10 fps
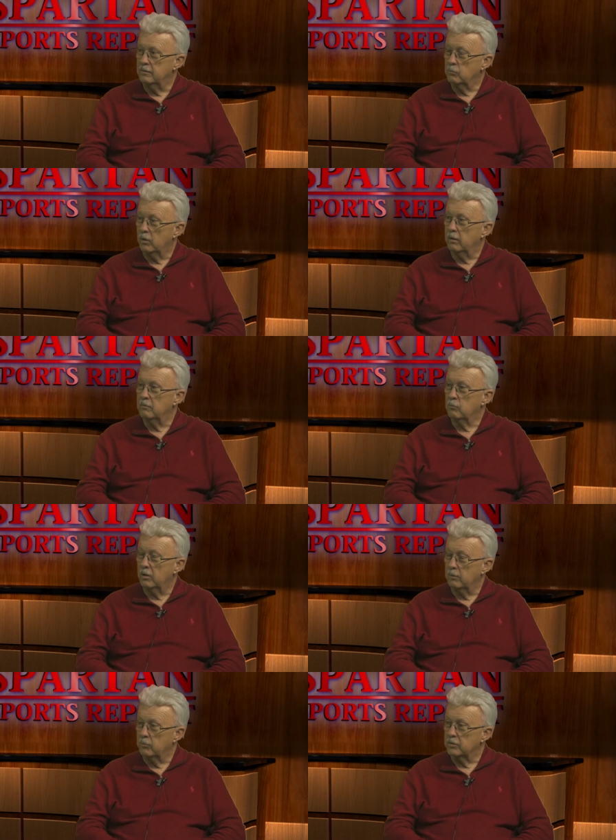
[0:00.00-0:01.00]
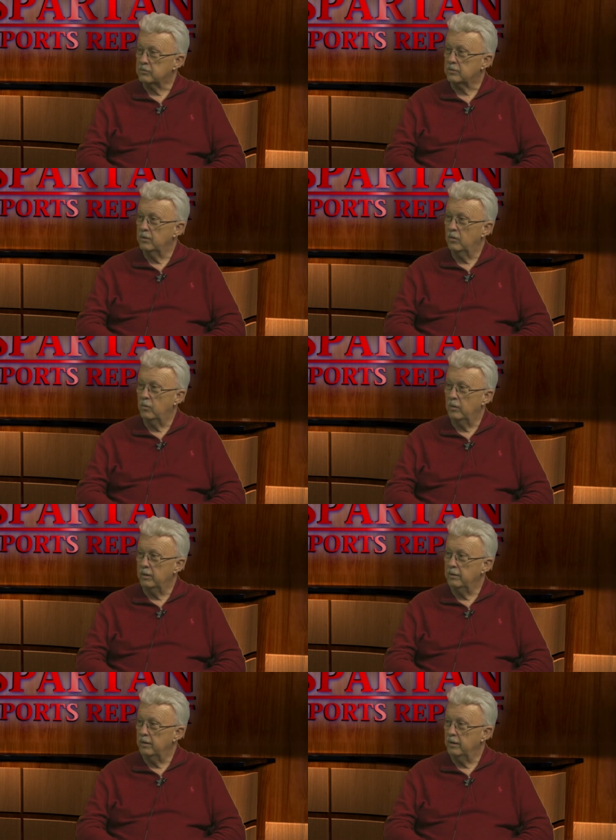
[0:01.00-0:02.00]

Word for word: then yeah, Brett, Brett Briscoe and,